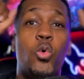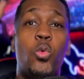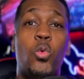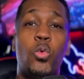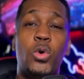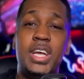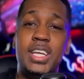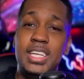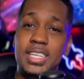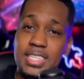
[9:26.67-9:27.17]

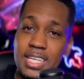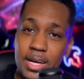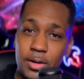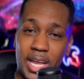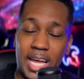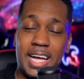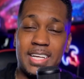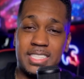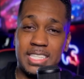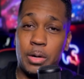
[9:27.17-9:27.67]
we need to,
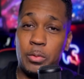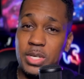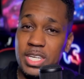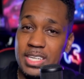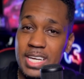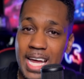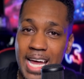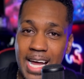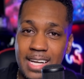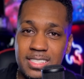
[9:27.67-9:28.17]
like I said, we need
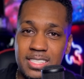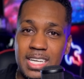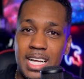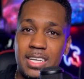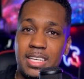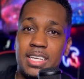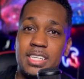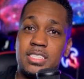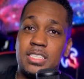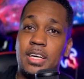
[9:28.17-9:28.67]
to add to that
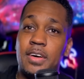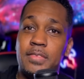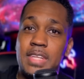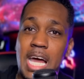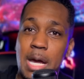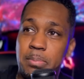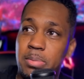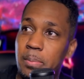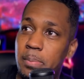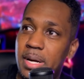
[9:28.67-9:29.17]
list of
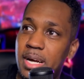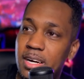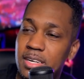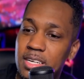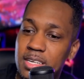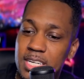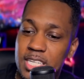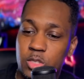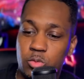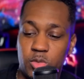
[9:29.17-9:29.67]
that
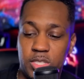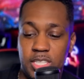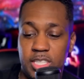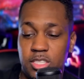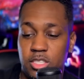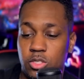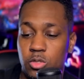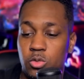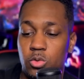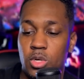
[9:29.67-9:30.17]
preparedness. We need
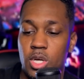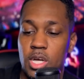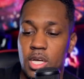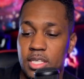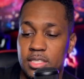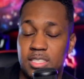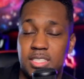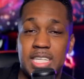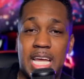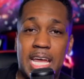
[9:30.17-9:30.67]
to
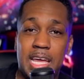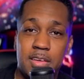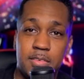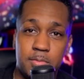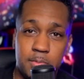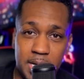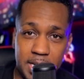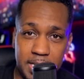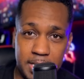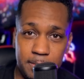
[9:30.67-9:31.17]
save
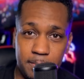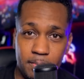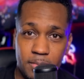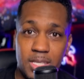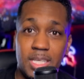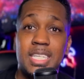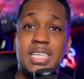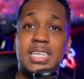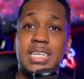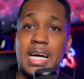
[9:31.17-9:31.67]
money,
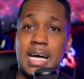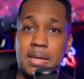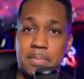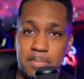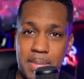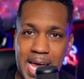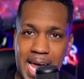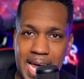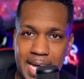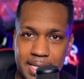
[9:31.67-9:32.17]
cut
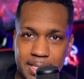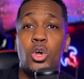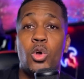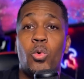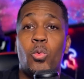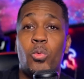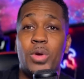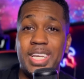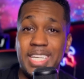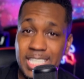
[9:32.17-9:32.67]
back.
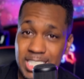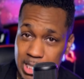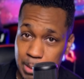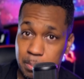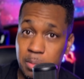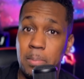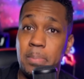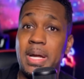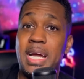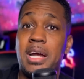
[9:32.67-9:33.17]
We need to
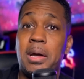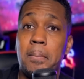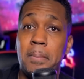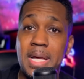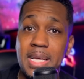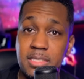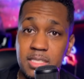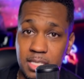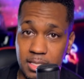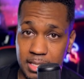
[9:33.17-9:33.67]
prepare
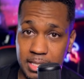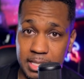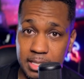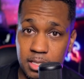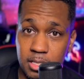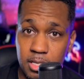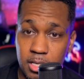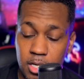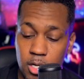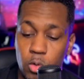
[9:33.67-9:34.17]
mentally
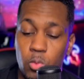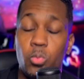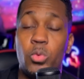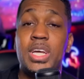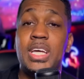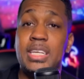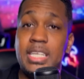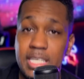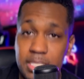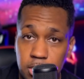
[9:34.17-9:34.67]

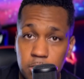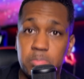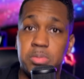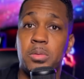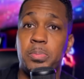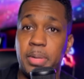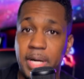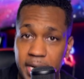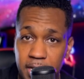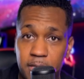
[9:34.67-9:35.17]
we need to
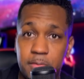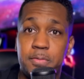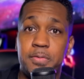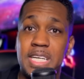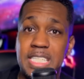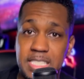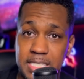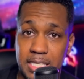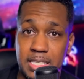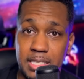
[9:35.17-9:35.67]
prepare
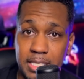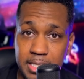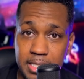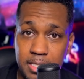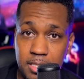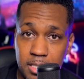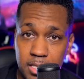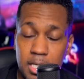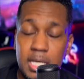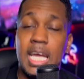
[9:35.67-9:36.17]

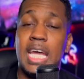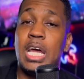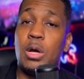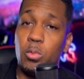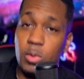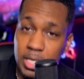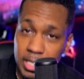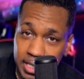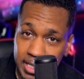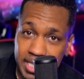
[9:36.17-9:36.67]
physically and
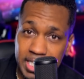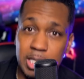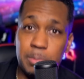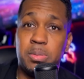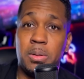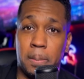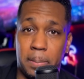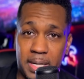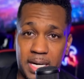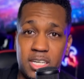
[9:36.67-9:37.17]
we need to
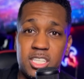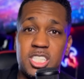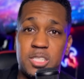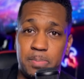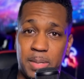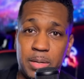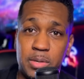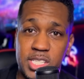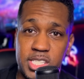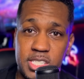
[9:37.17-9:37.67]
prepare
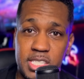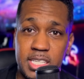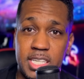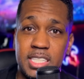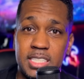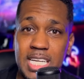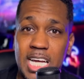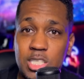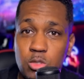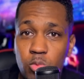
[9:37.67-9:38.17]
spiritually
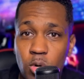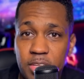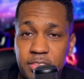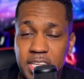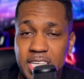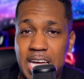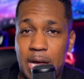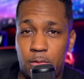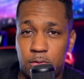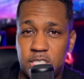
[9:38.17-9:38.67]
because that's one
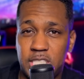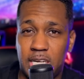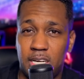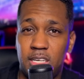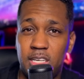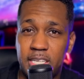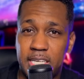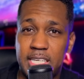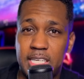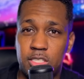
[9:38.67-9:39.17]
thing I was trying to
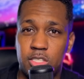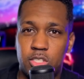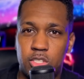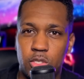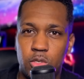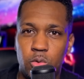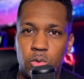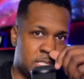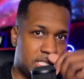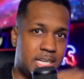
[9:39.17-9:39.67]
look
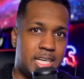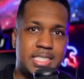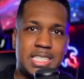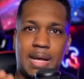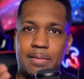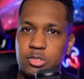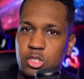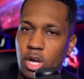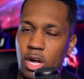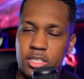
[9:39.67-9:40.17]
into because
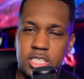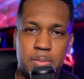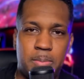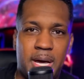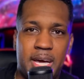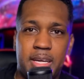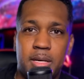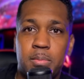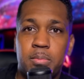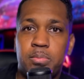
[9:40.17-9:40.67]
I've talked
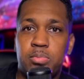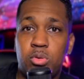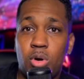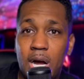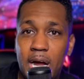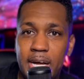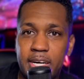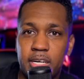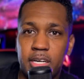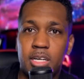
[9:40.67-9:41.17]
about it
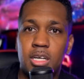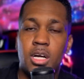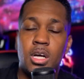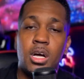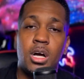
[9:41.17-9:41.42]
prior